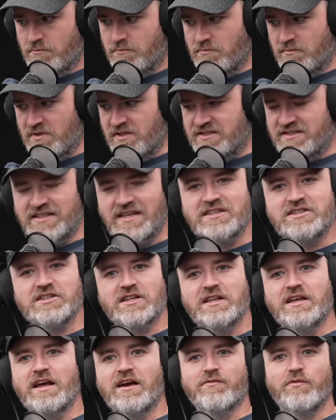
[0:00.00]

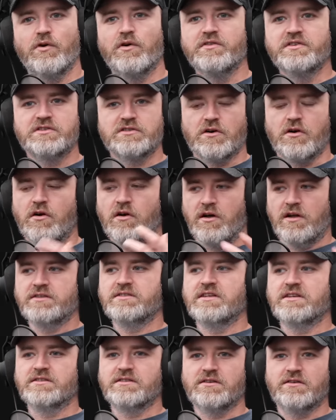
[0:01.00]
essentially have all this
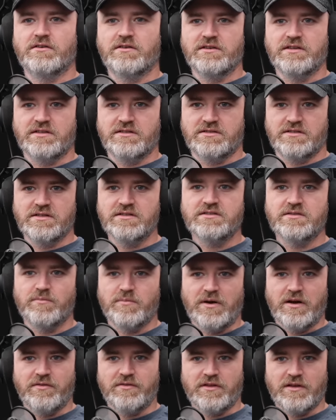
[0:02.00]
content that already exists
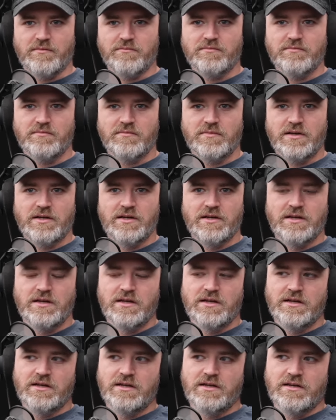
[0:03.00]
about them.
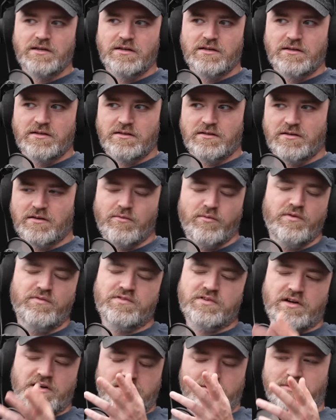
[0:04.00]
We've
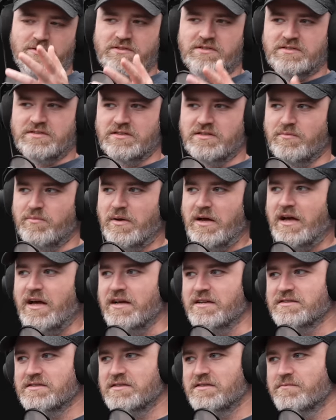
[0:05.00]
talked about this in the
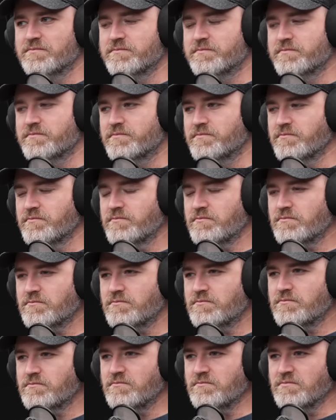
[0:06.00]
past.
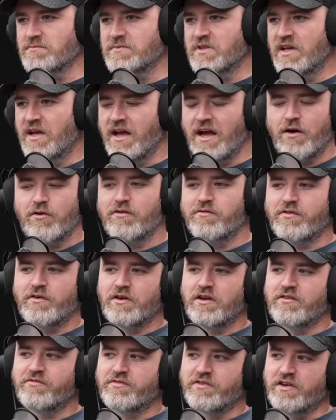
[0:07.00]
How
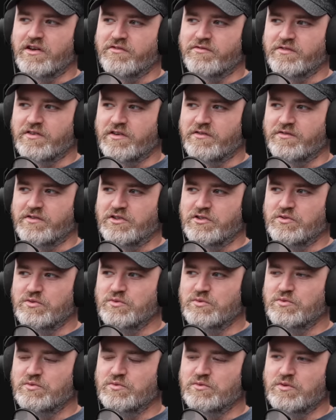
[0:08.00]

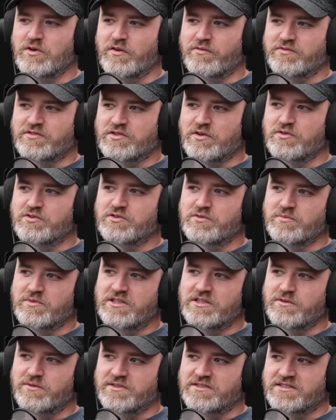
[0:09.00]
if social
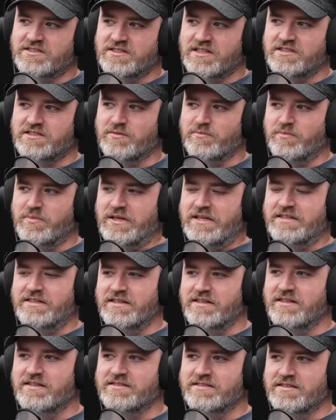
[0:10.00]
media was such a big
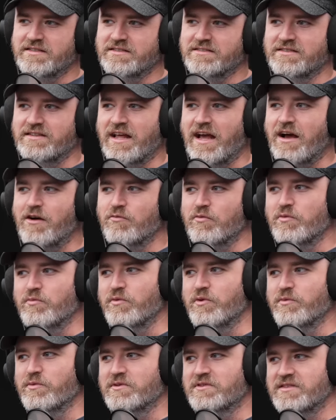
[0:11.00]
deal as it is now when
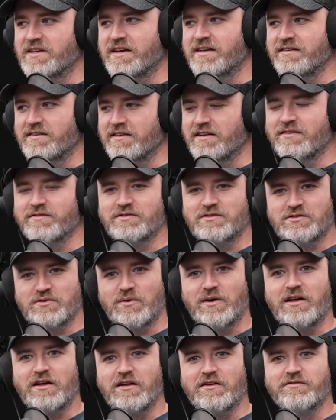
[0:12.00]
we were 10, 11,
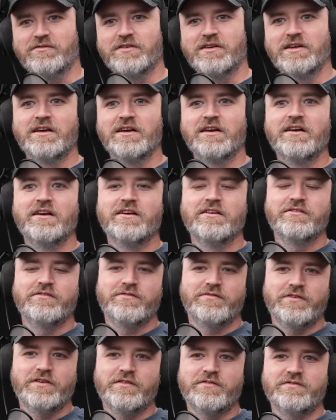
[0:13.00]
12,
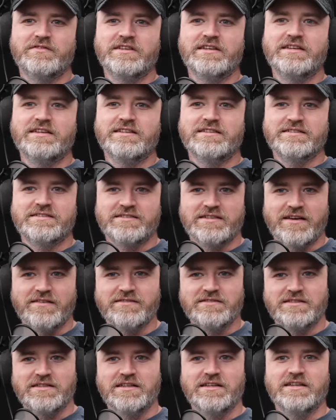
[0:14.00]
15,
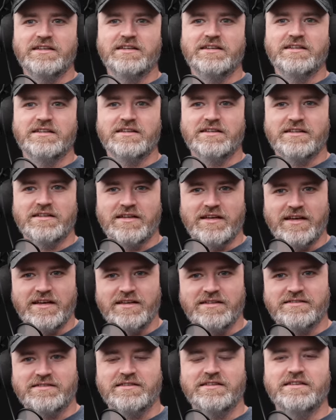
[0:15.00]
17,
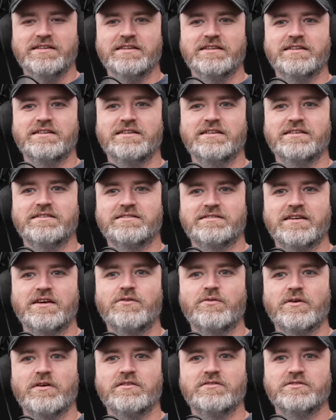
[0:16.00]
18,
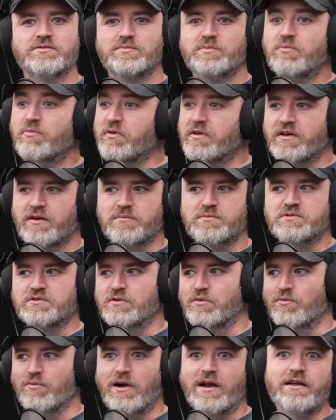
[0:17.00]
etc., it just becomes
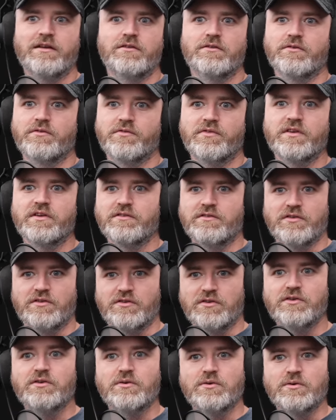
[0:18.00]
the regular thing to
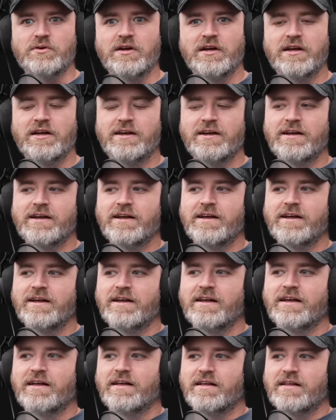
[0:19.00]
do. Mm-hmm.
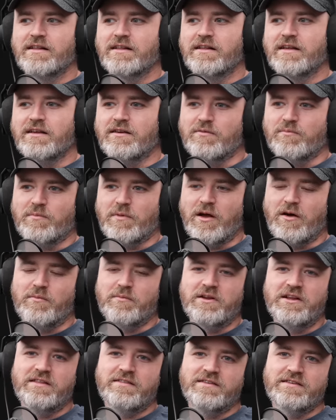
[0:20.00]
Like how
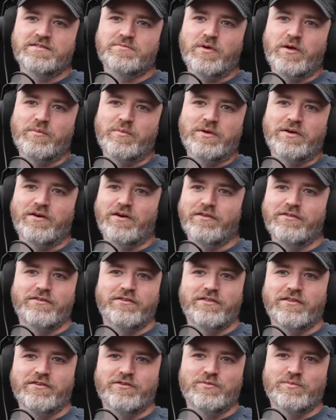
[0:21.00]
many things might be on there
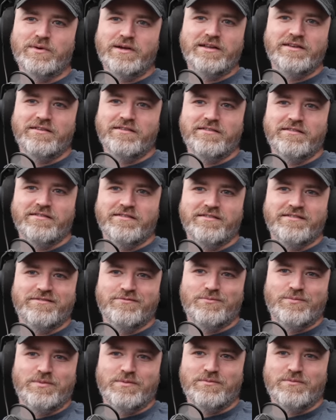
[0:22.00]
that you might
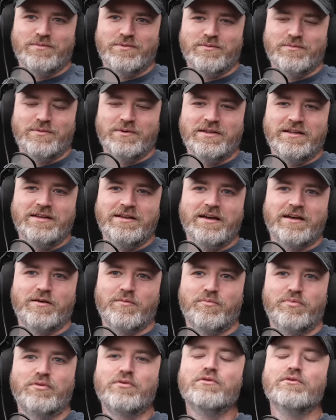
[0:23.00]
really not
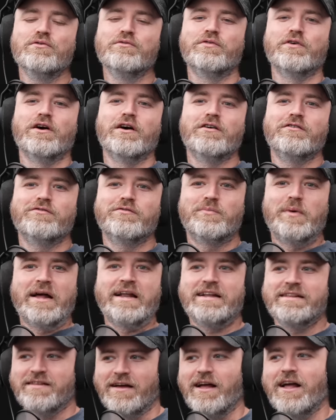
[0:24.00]
approve of by
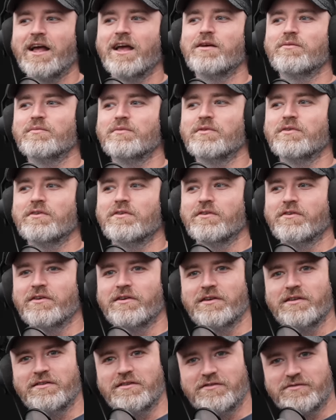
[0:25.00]
the time you're
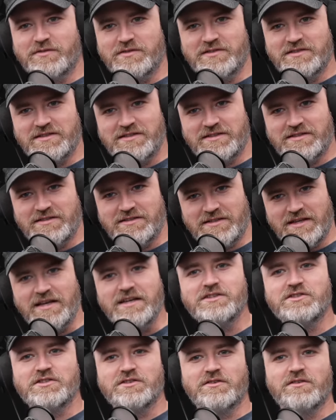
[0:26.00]
in a different
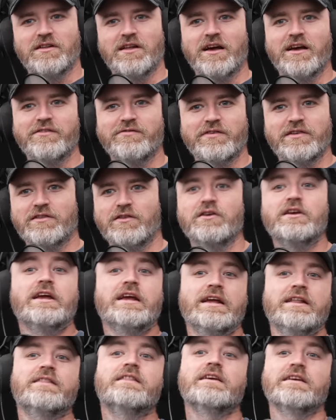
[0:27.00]
stage in your life and
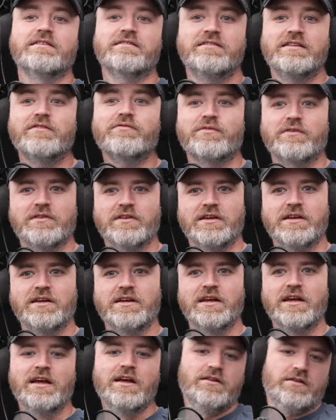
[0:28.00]
looking at things differently.
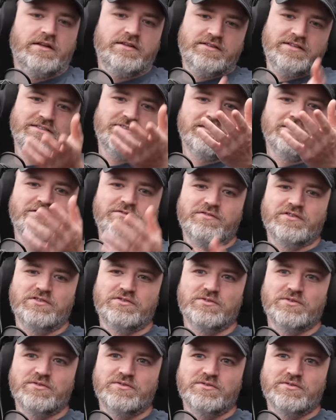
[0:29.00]
Like this individual